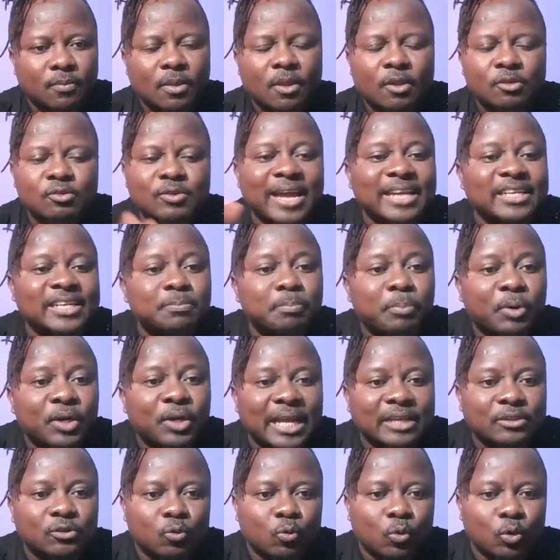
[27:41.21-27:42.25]
So I didn't bother
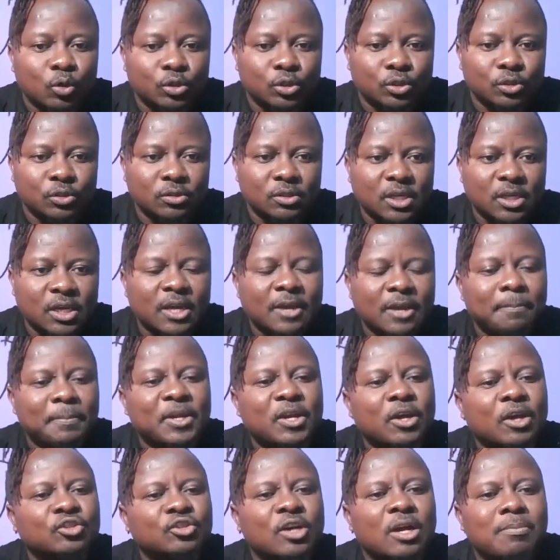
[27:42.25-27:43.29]
to watch.
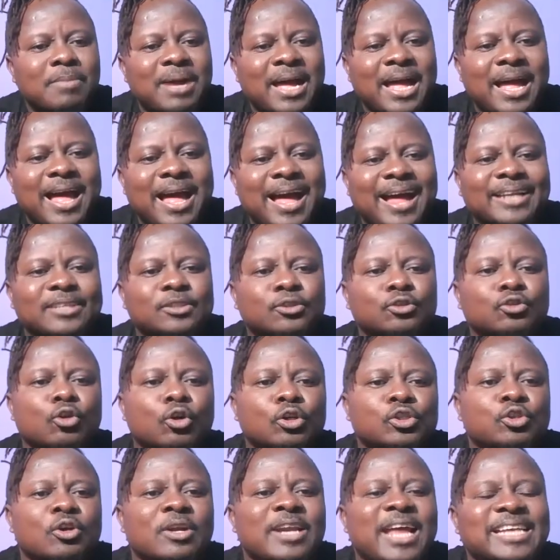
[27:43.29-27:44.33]
Because Drogba had
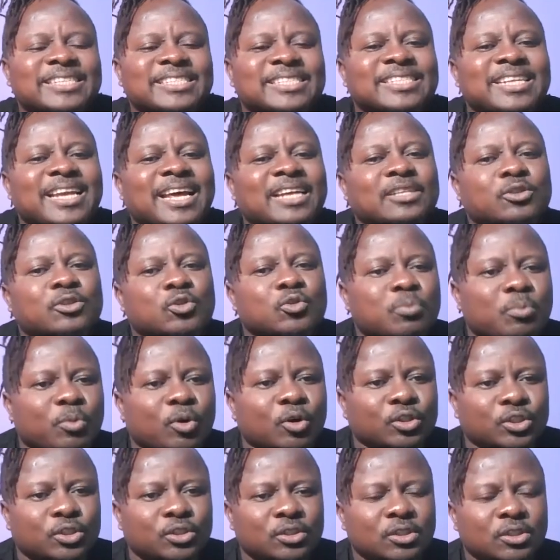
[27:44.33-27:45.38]
tortured Arsenal too
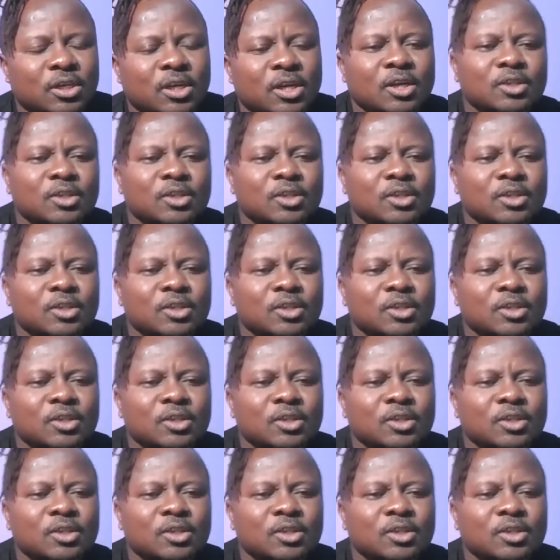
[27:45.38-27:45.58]
much.